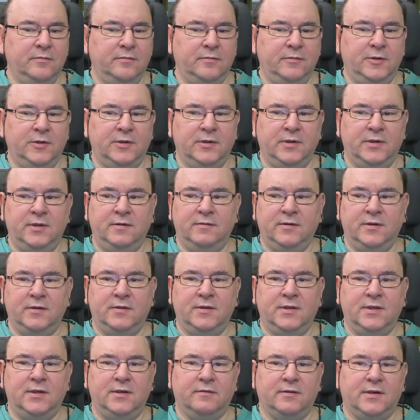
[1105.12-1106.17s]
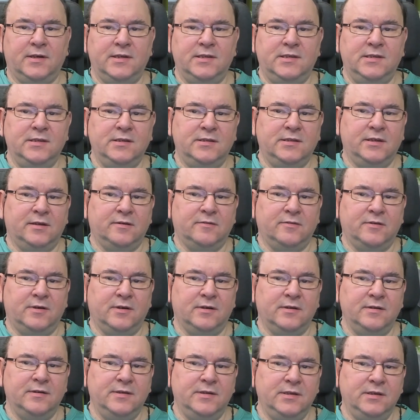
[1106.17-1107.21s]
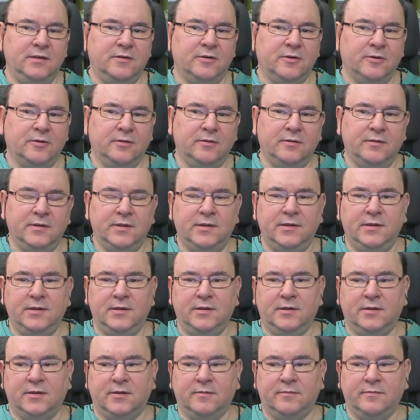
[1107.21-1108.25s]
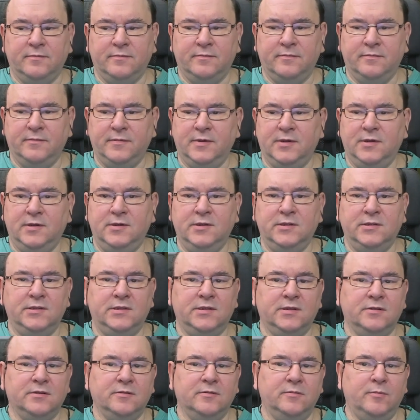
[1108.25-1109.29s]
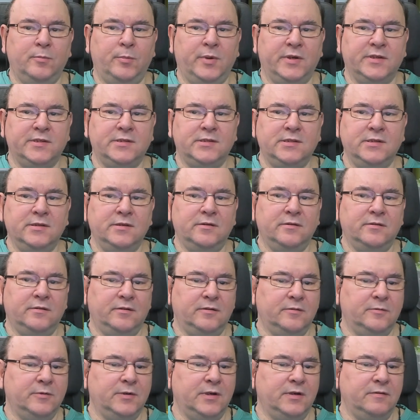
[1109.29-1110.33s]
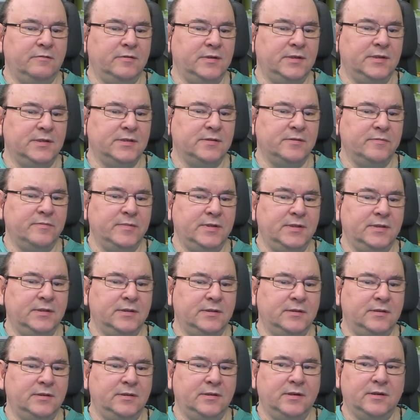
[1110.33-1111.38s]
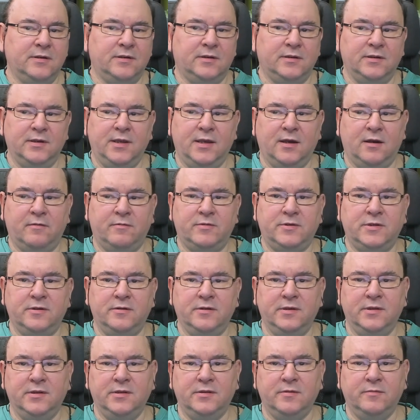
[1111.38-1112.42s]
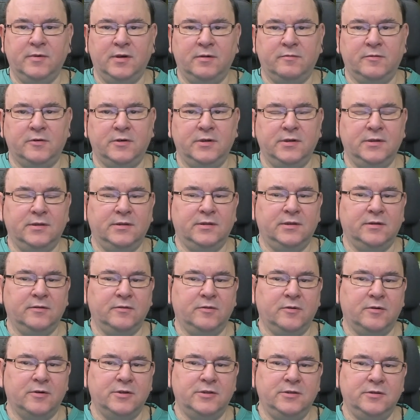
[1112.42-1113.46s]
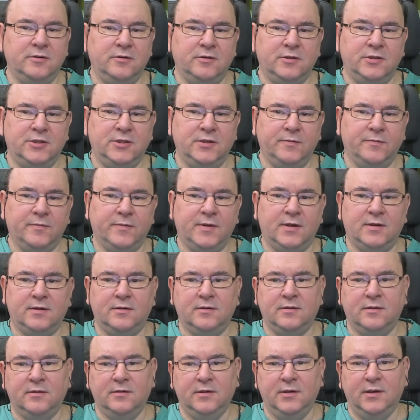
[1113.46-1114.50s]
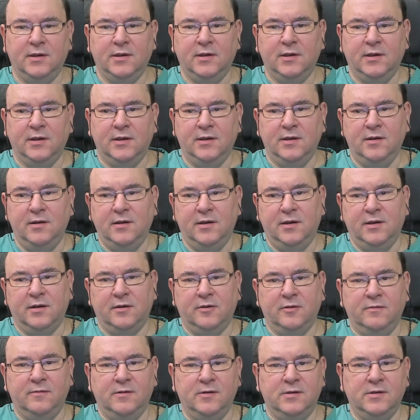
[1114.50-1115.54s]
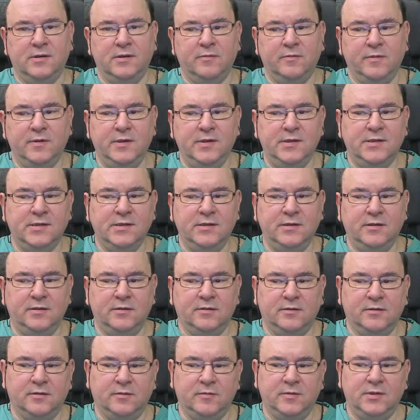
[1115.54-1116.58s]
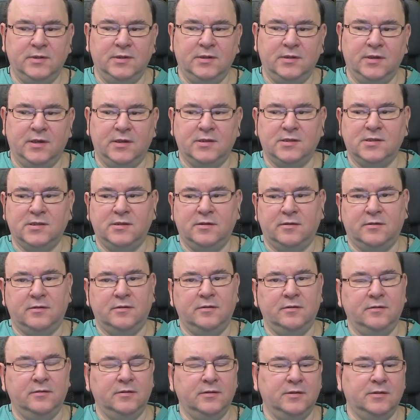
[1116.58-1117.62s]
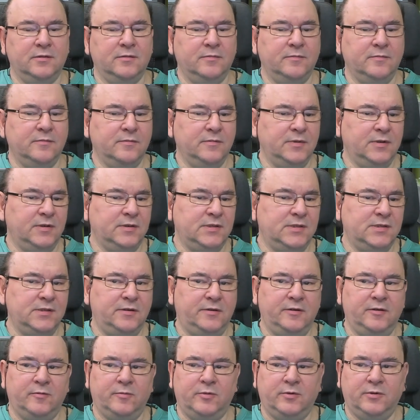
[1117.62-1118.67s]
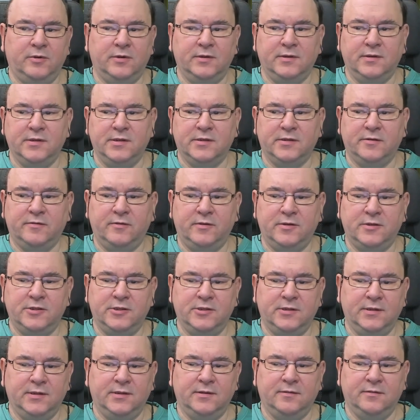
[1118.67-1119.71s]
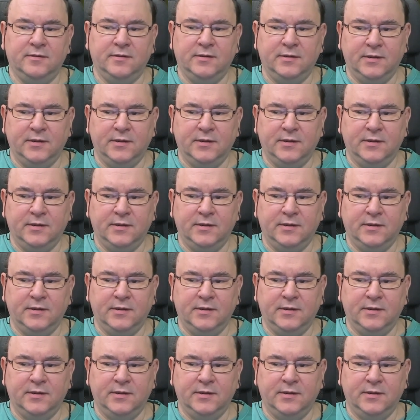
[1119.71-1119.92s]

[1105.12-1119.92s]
you know, even if the device itself can't decode the um, digital bus signal or whatever, it doesn't mean that it can't capture it into memory, and then of course you can ship that data over to the PC. I mean, it has an R um, a serial port this version, and